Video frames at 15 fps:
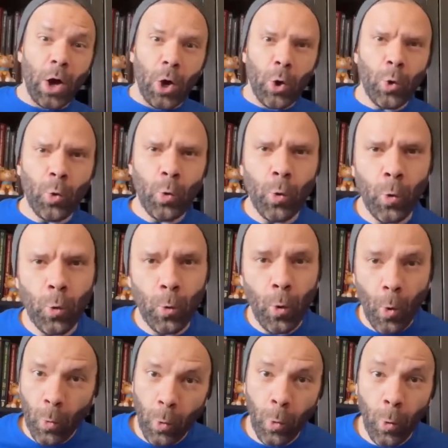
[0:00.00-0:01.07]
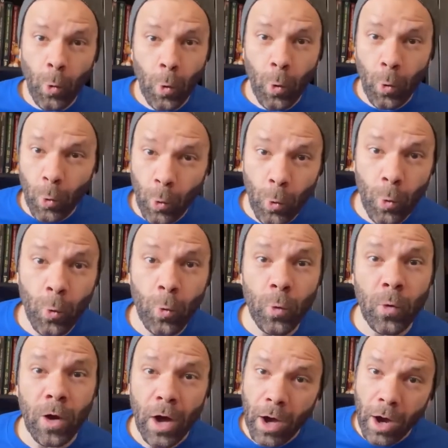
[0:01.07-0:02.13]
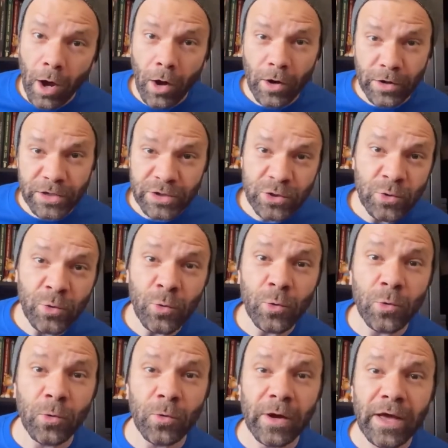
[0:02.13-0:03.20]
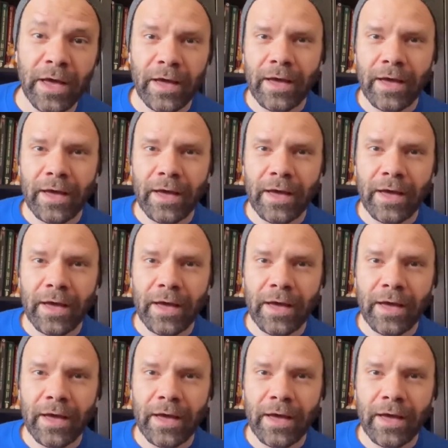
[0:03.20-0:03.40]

Who are you?"